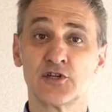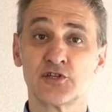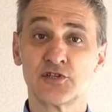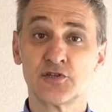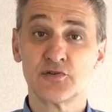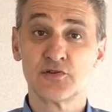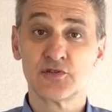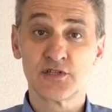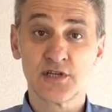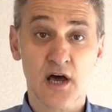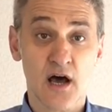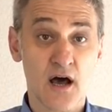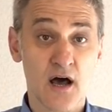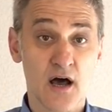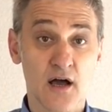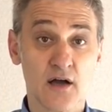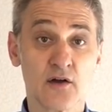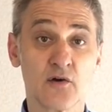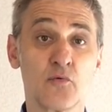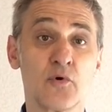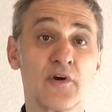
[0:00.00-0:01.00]
To
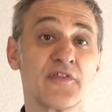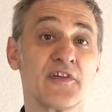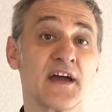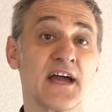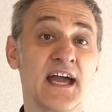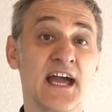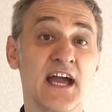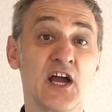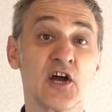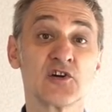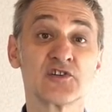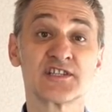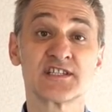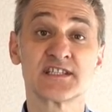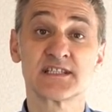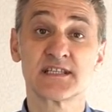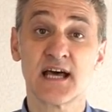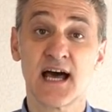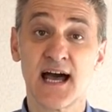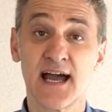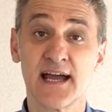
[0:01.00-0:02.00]
talk with a
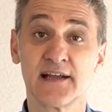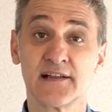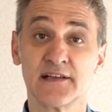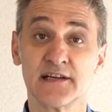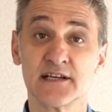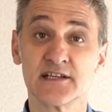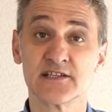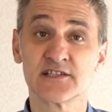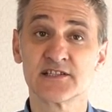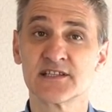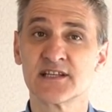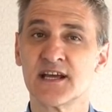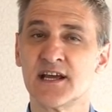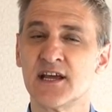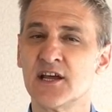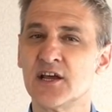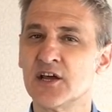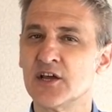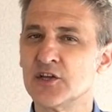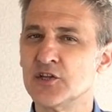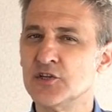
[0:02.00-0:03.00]
hairstylist,
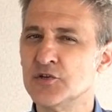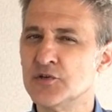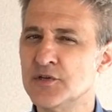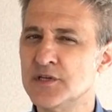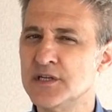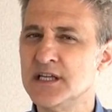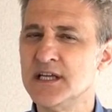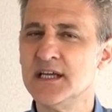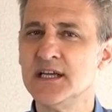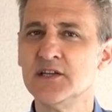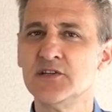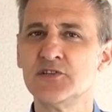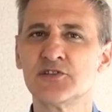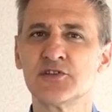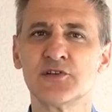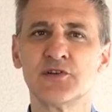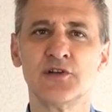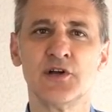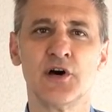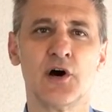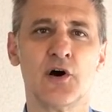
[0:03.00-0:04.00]
you need
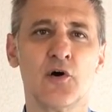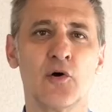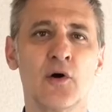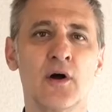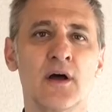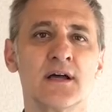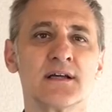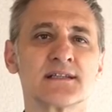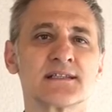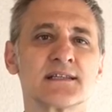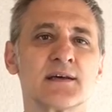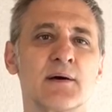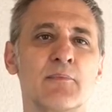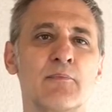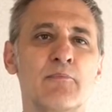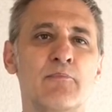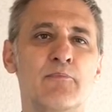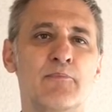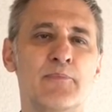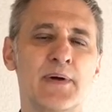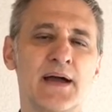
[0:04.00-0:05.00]
to know
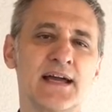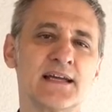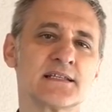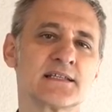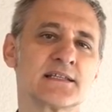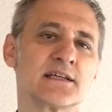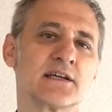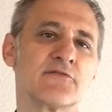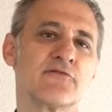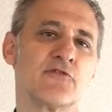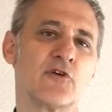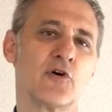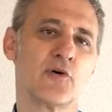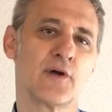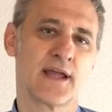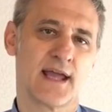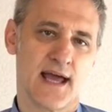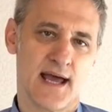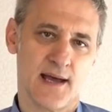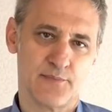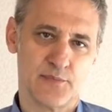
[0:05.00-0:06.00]
some basic
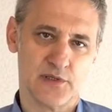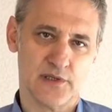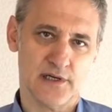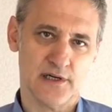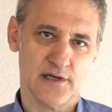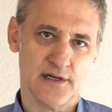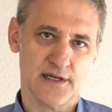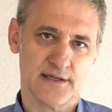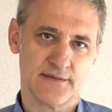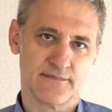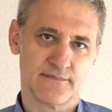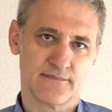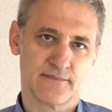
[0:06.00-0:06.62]
vocabulary.